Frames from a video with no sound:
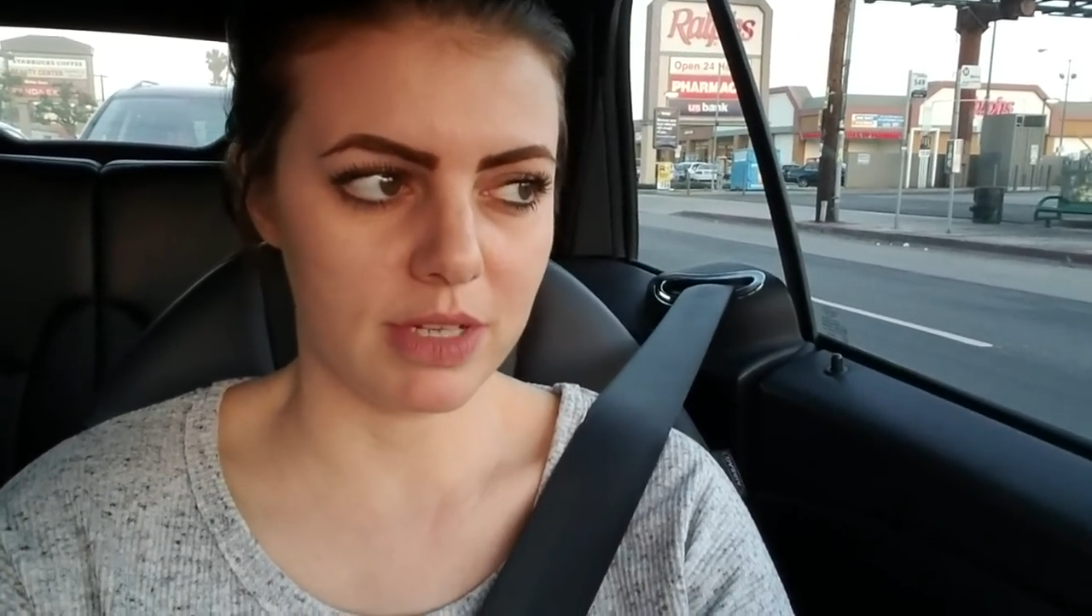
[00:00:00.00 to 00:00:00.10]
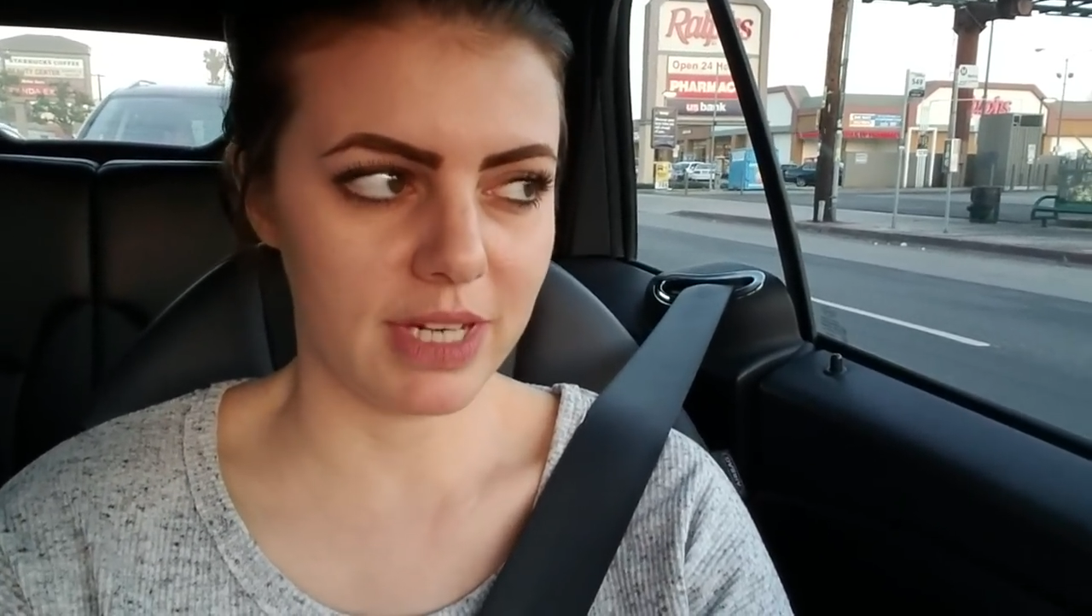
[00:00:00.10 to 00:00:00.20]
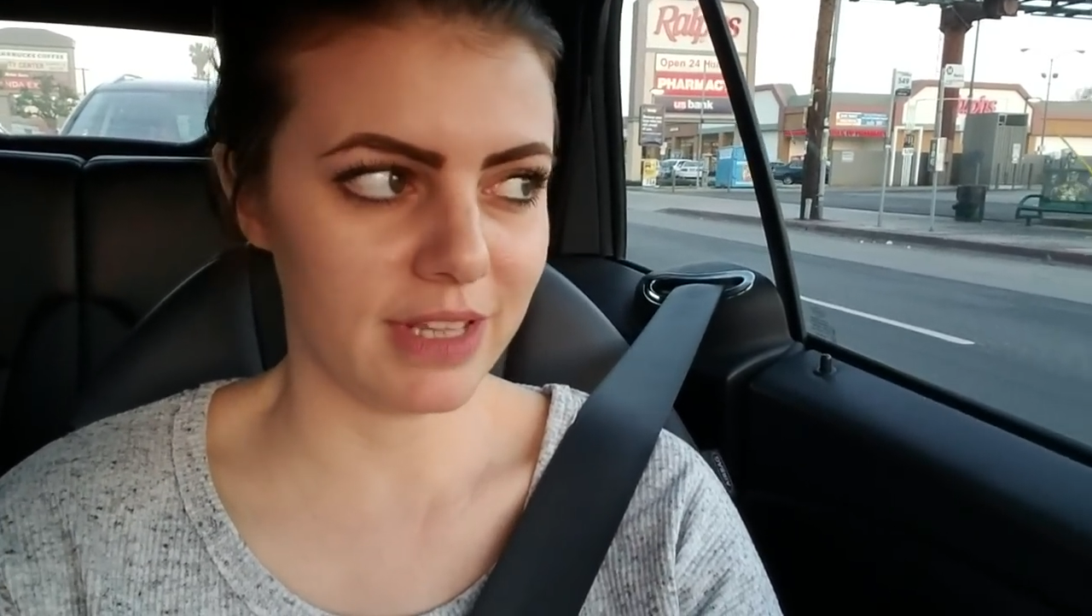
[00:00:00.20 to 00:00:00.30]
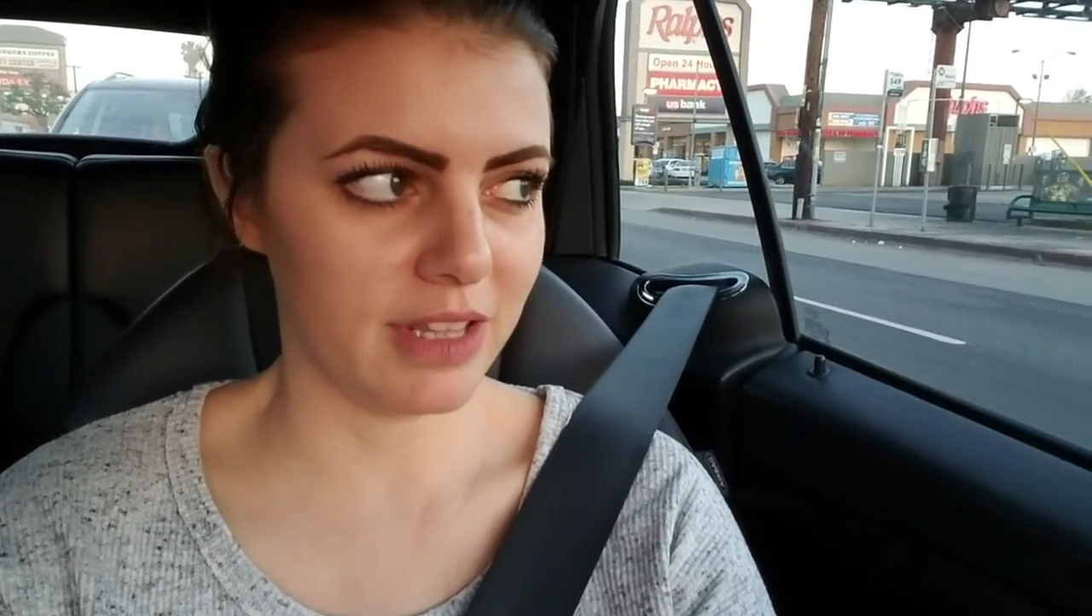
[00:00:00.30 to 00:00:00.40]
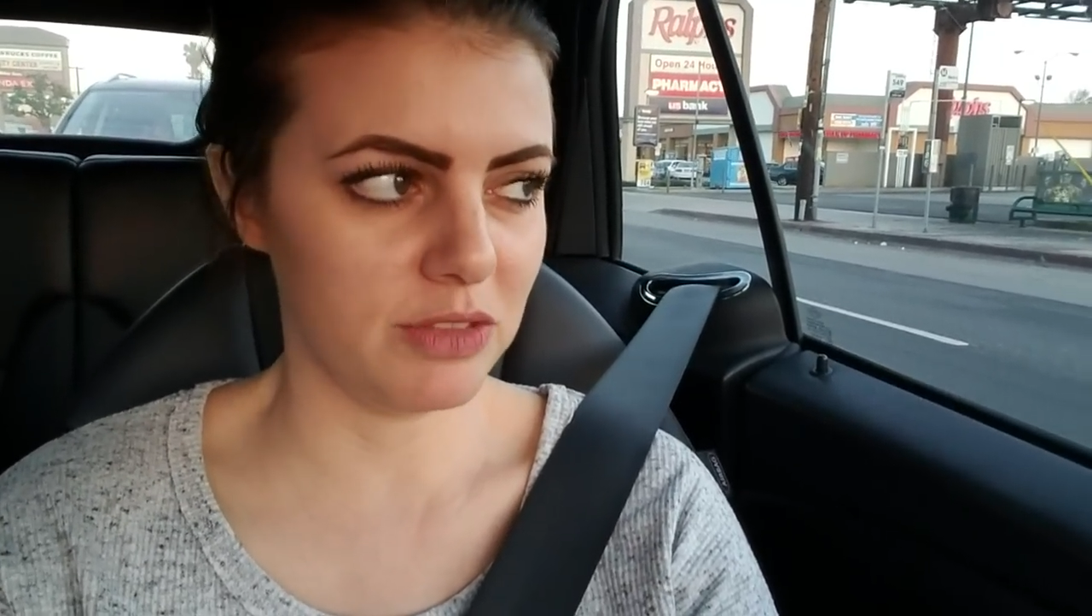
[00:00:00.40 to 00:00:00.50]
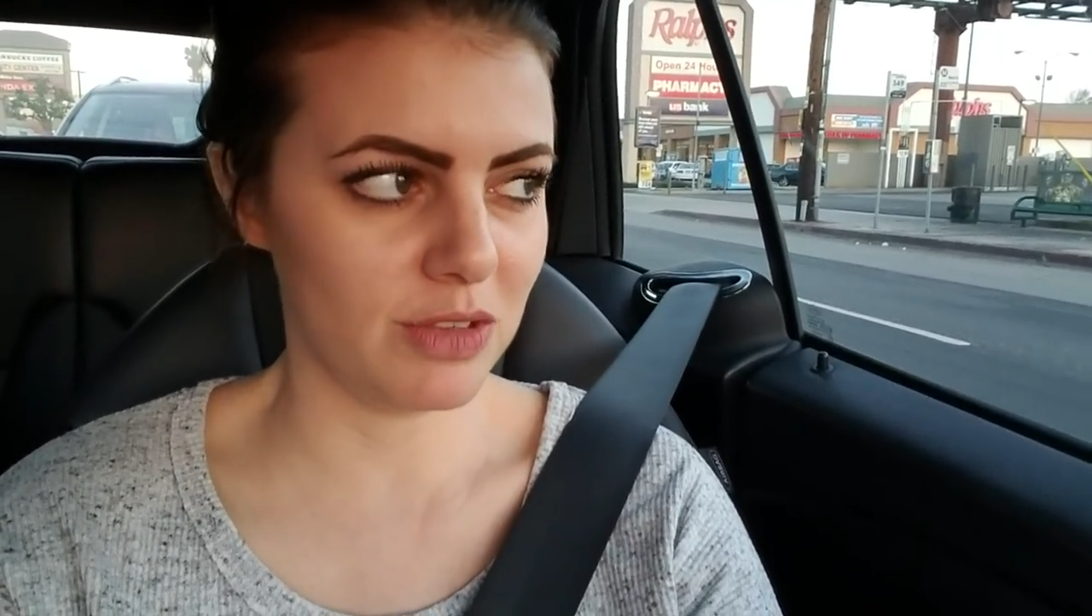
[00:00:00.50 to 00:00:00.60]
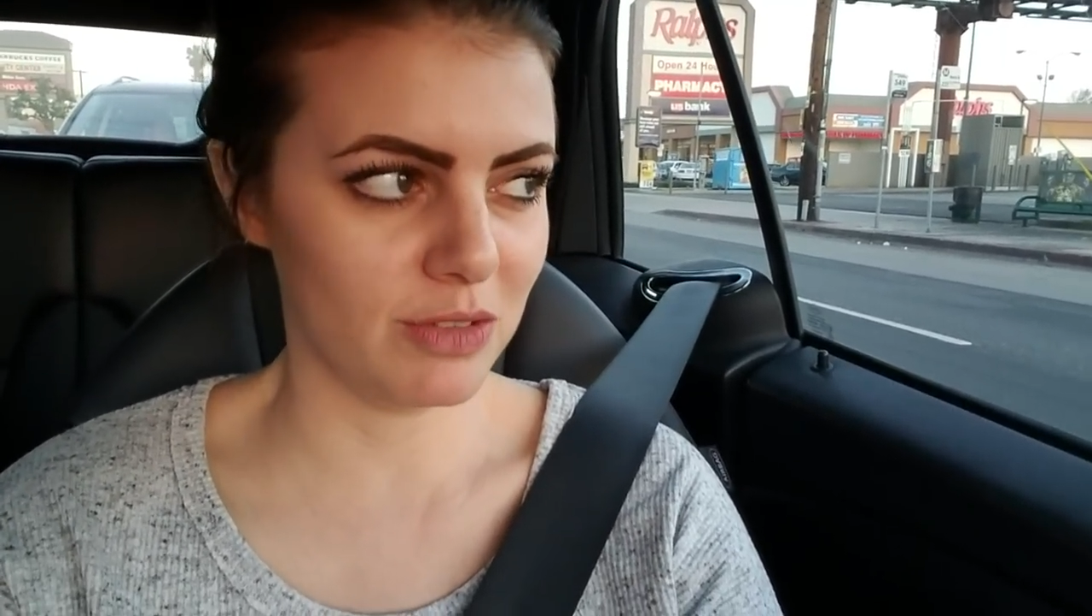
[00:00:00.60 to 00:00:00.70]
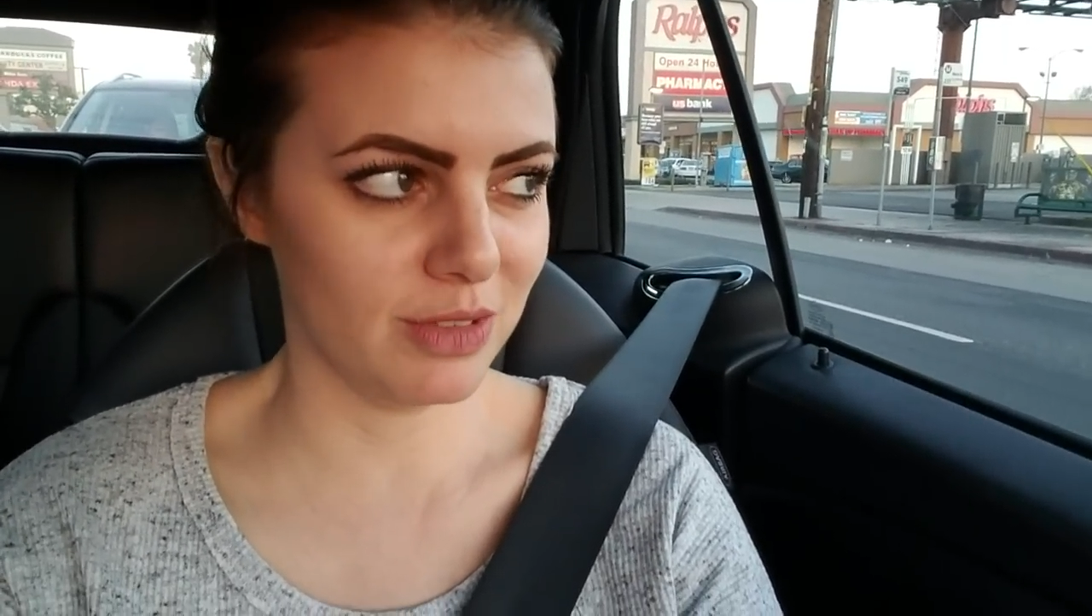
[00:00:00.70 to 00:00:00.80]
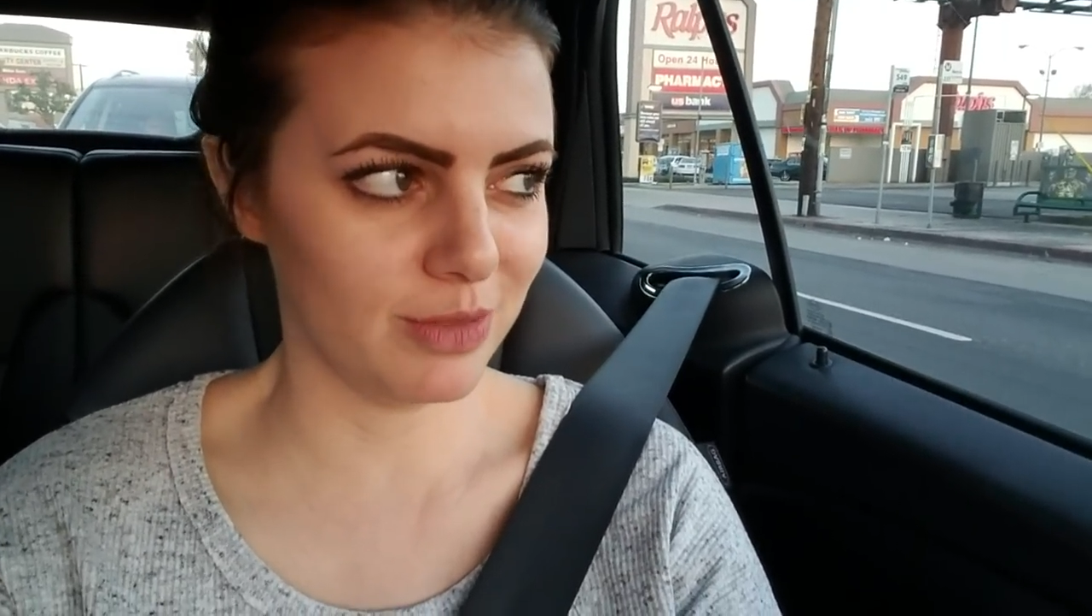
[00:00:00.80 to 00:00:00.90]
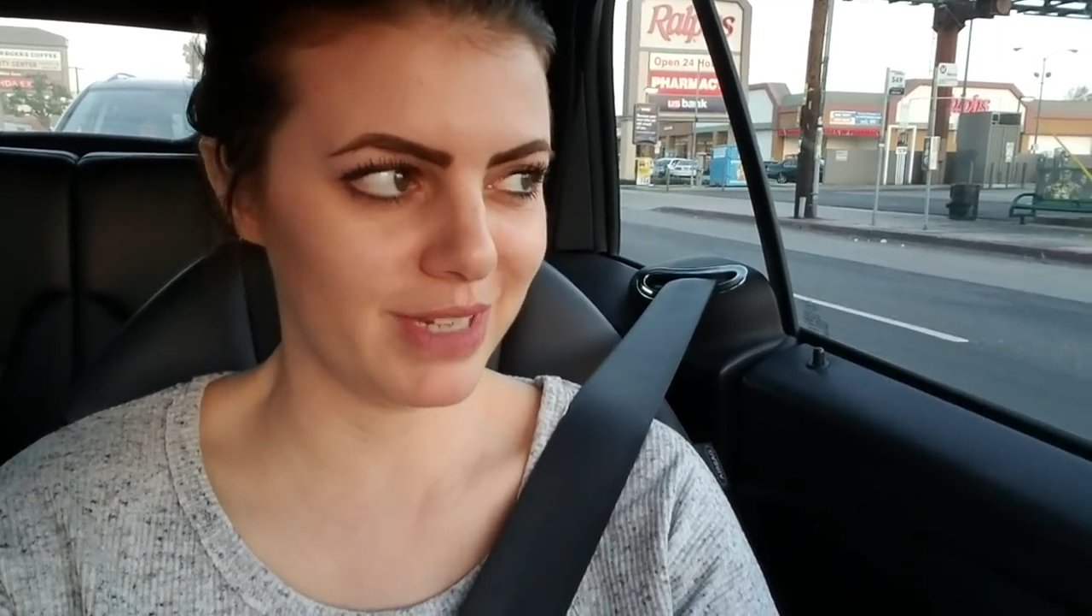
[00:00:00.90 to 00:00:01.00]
and the only